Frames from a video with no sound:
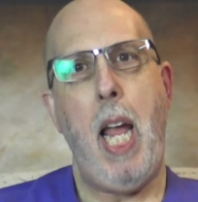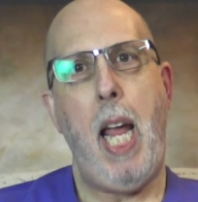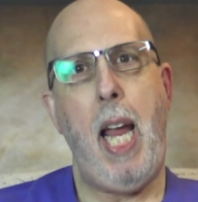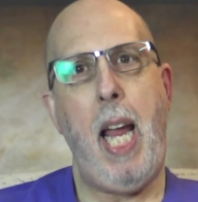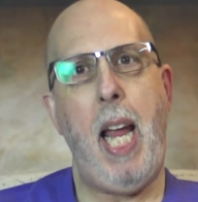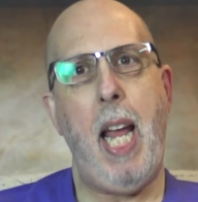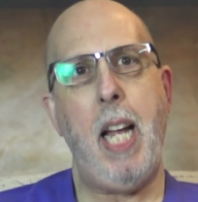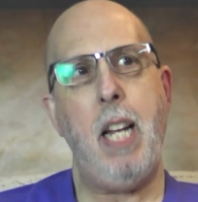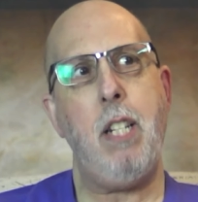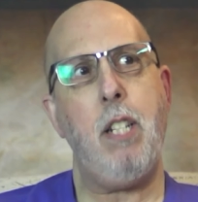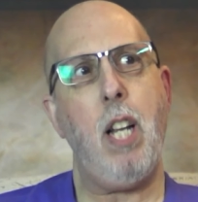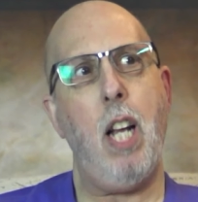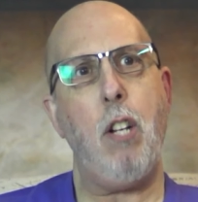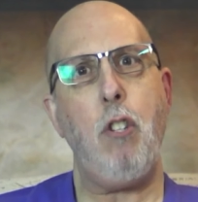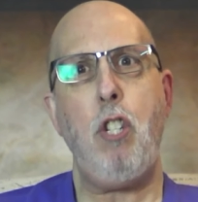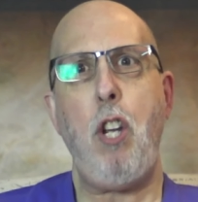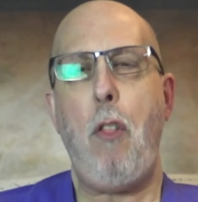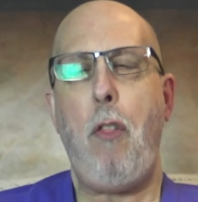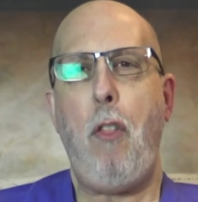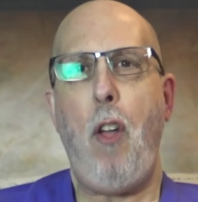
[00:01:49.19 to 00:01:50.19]
and uh,
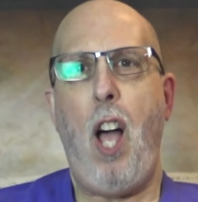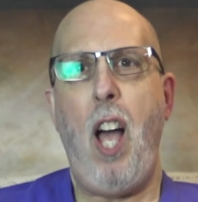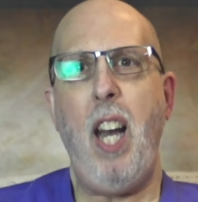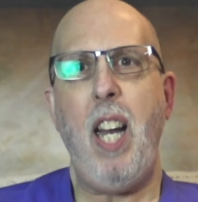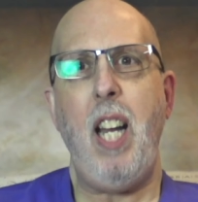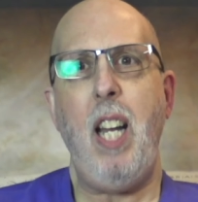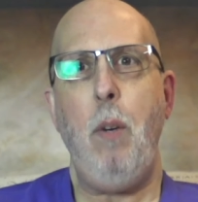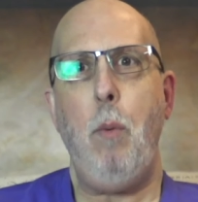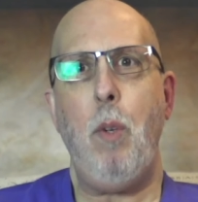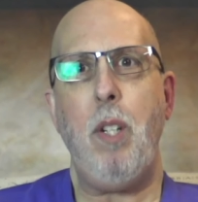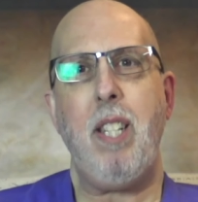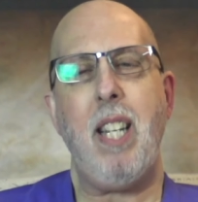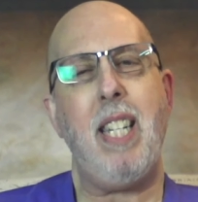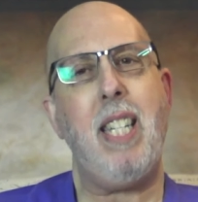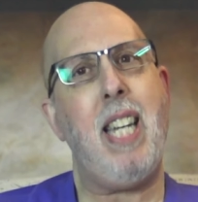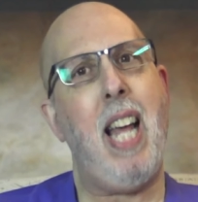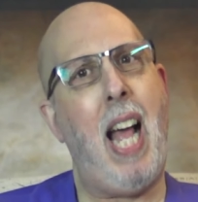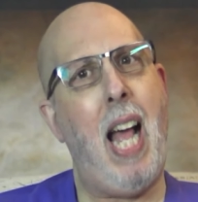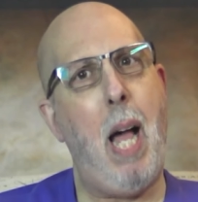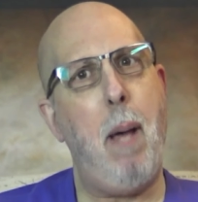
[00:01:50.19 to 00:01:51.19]
she thought it was a
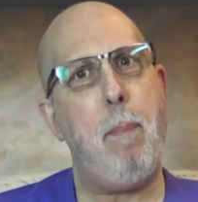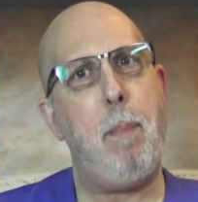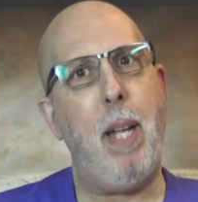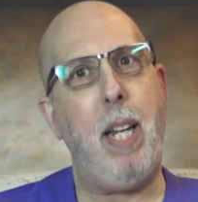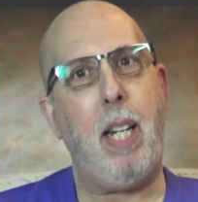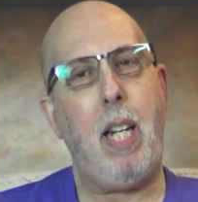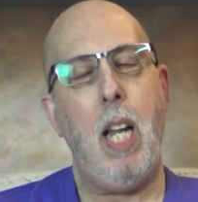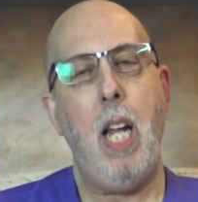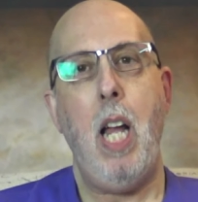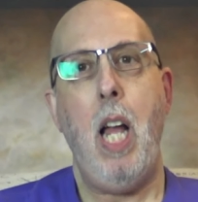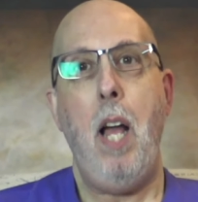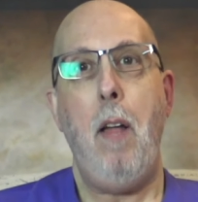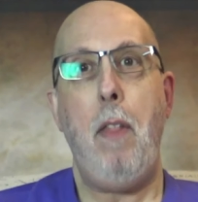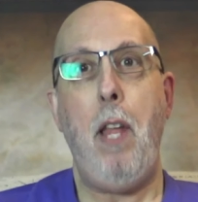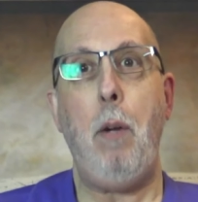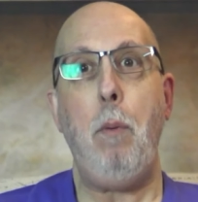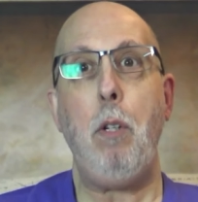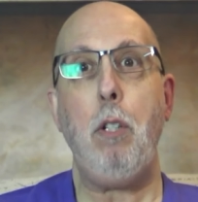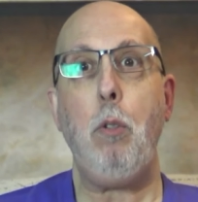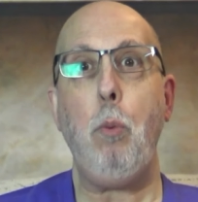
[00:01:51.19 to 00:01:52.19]
topic
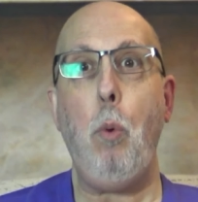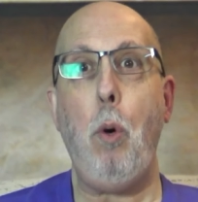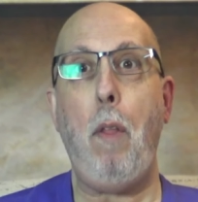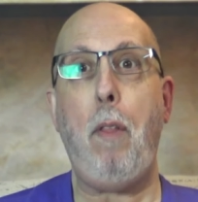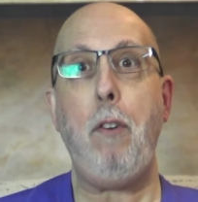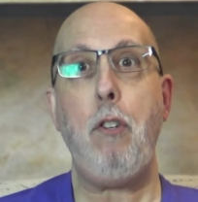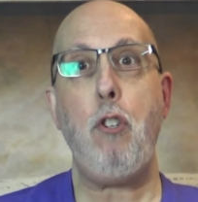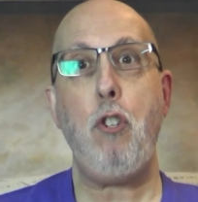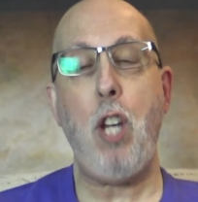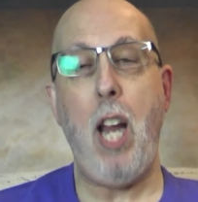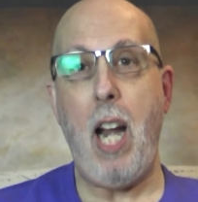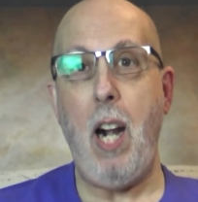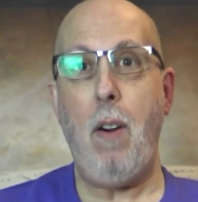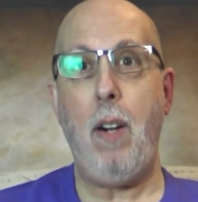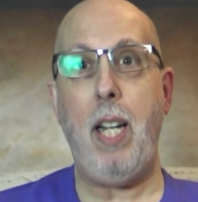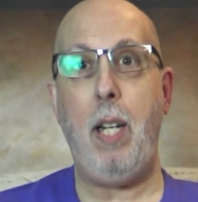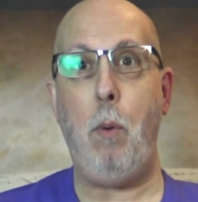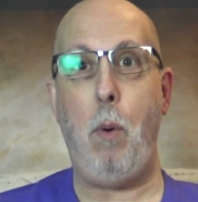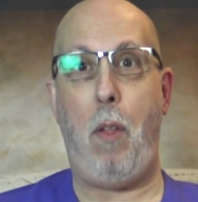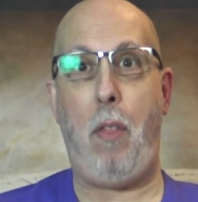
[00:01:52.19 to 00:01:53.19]
that was worth
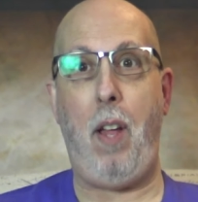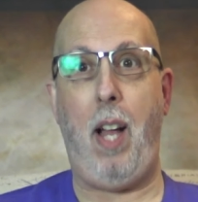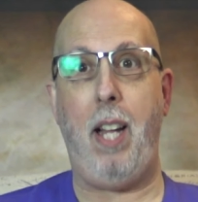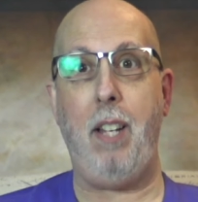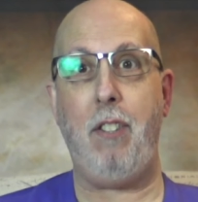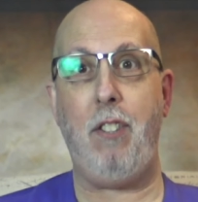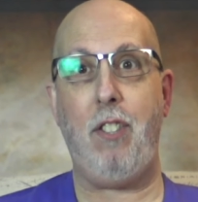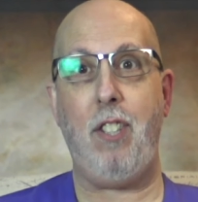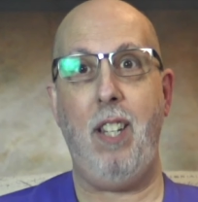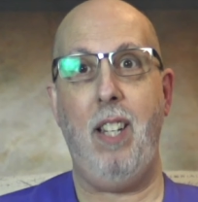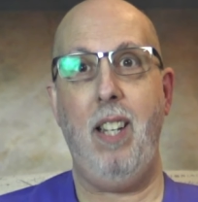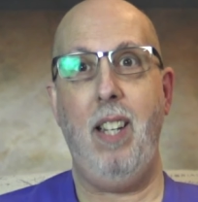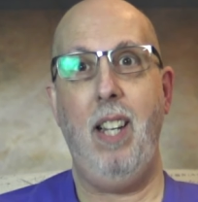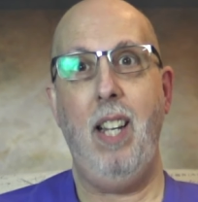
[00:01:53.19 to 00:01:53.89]
sharing with us.